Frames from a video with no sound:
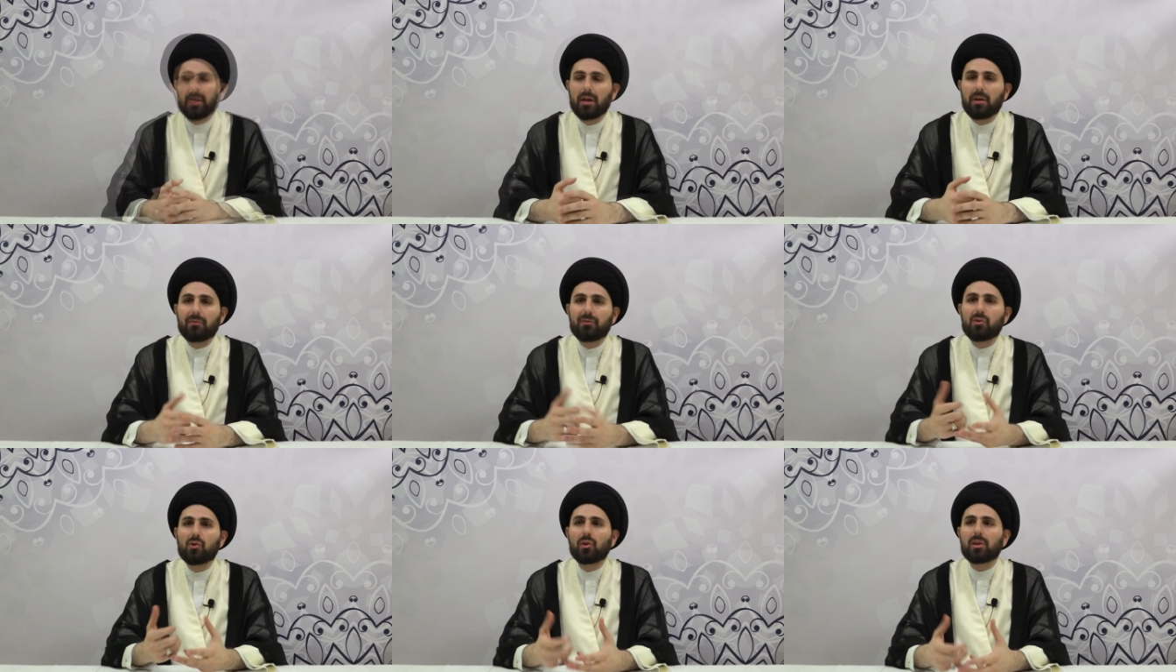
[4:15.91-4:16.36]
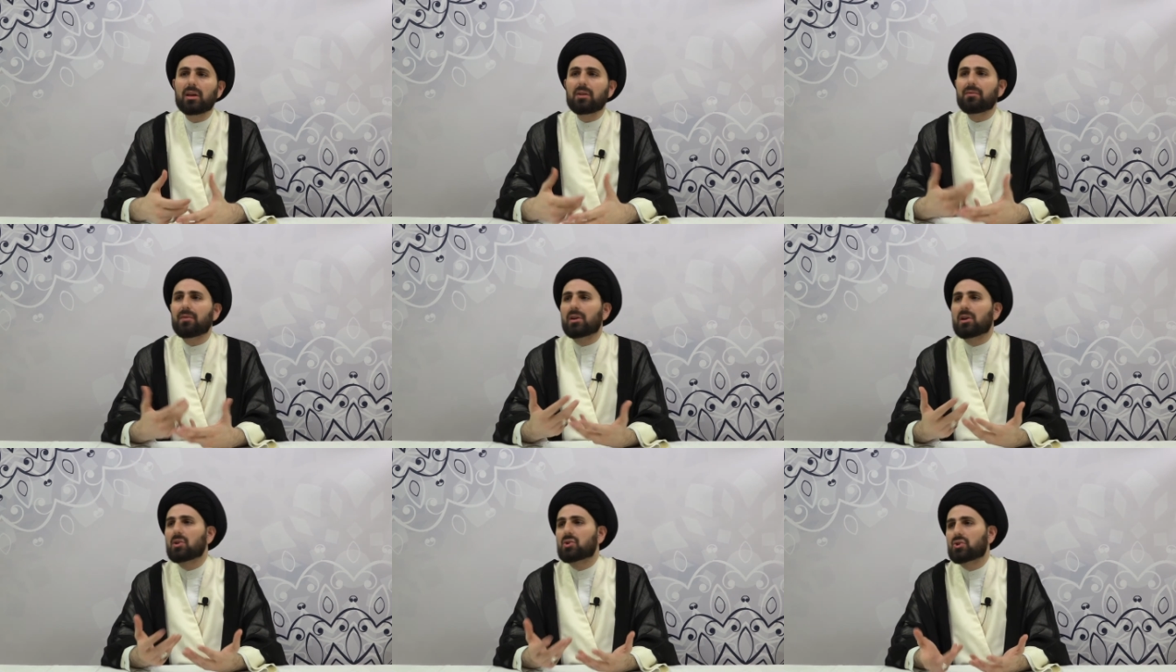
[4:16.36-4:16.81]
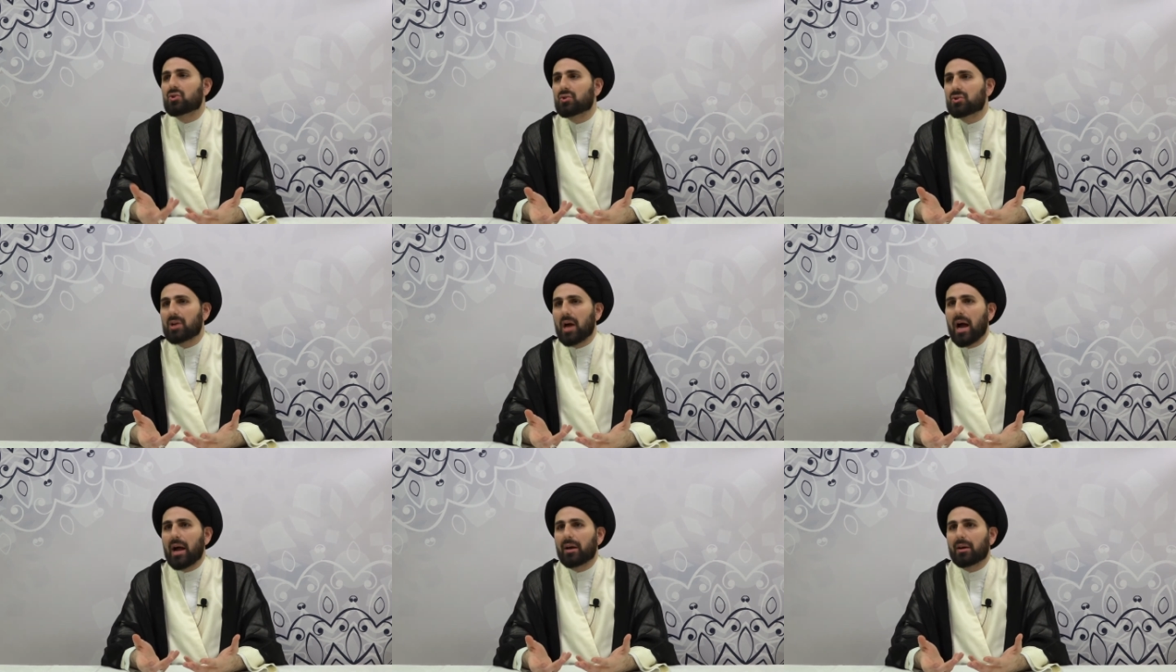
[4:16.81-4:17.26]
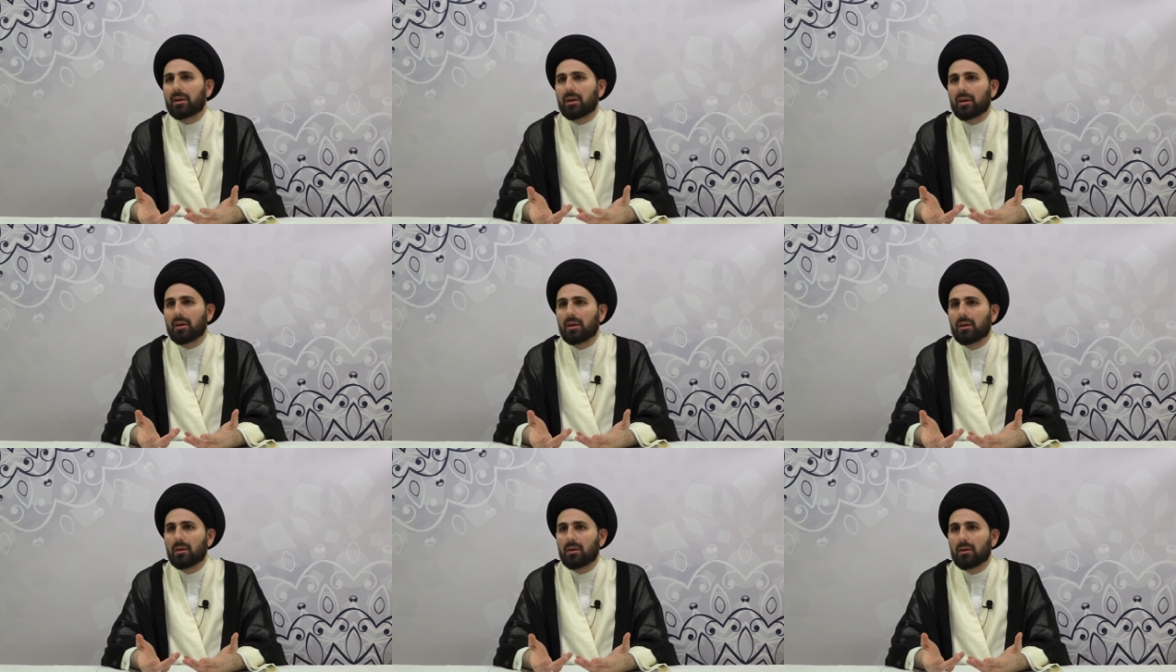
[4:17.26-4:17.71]
If you live in a
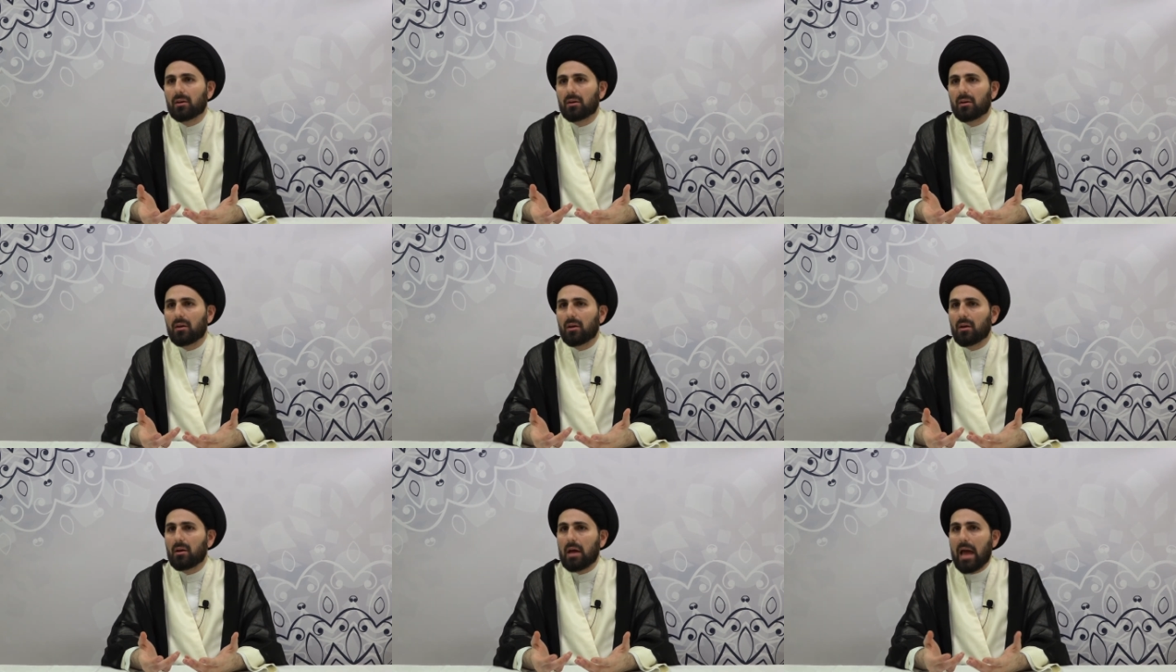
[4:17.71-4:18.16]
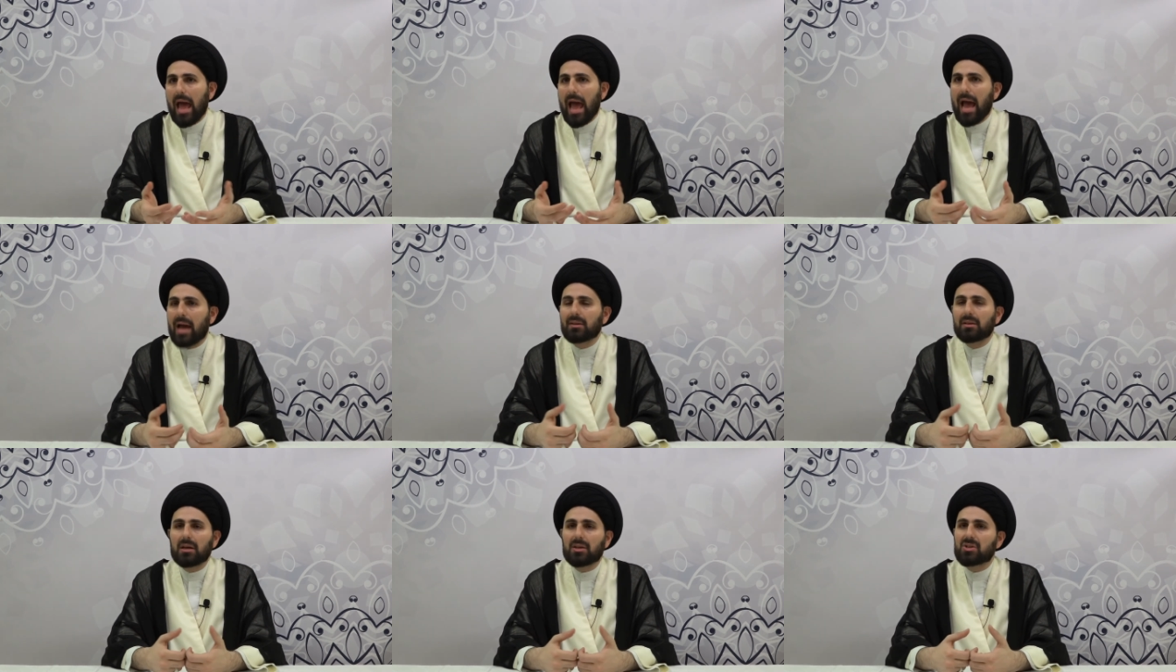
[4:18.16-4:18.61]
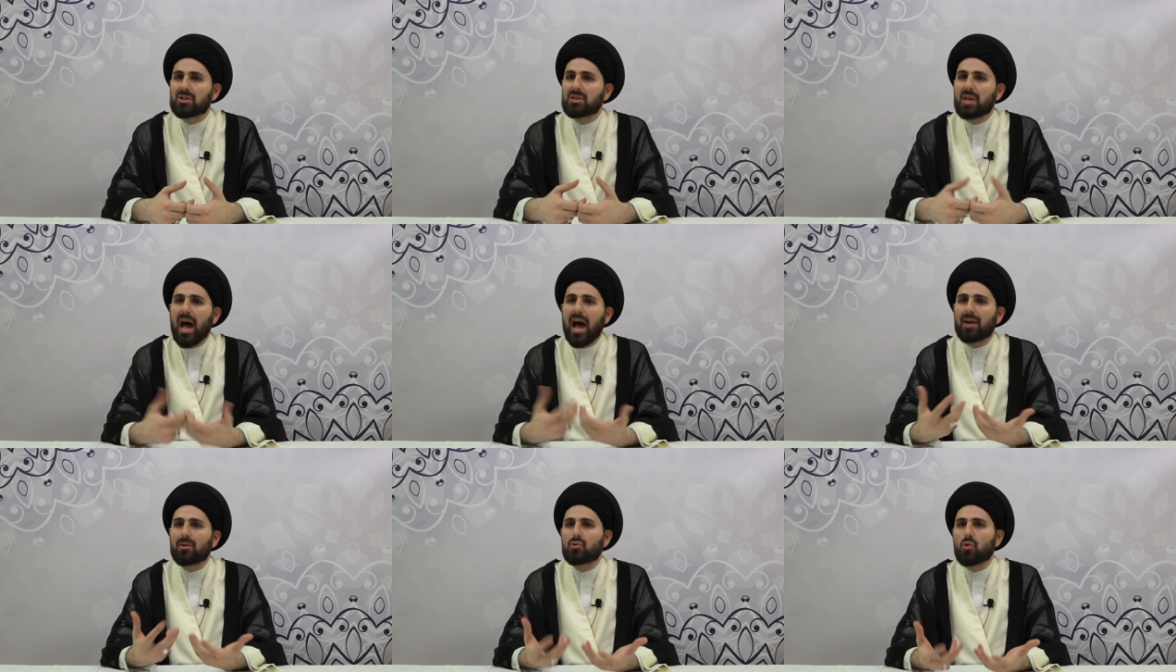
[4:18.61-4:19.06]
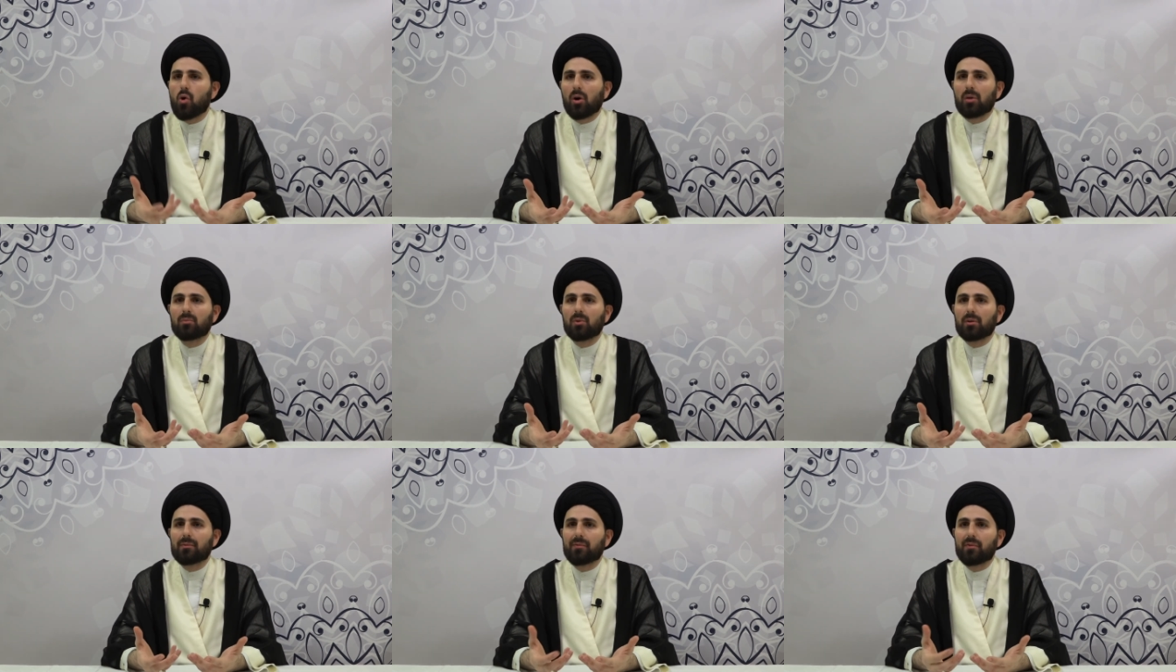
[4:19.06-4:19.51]
society and it's not
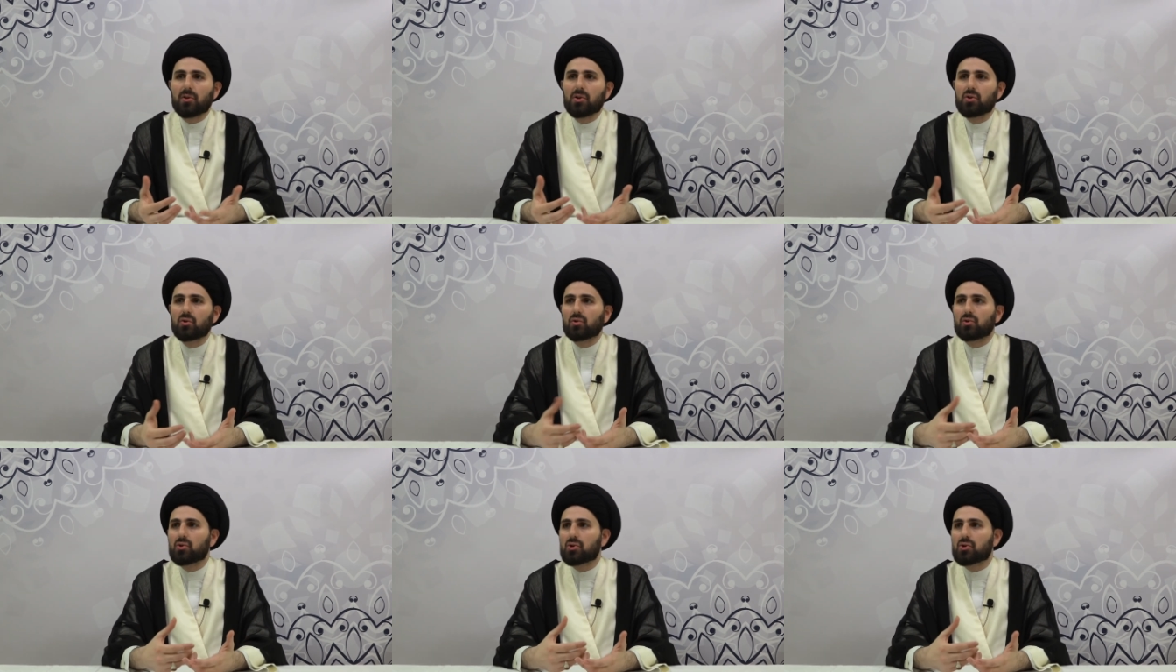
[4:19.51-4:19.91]
normal for you to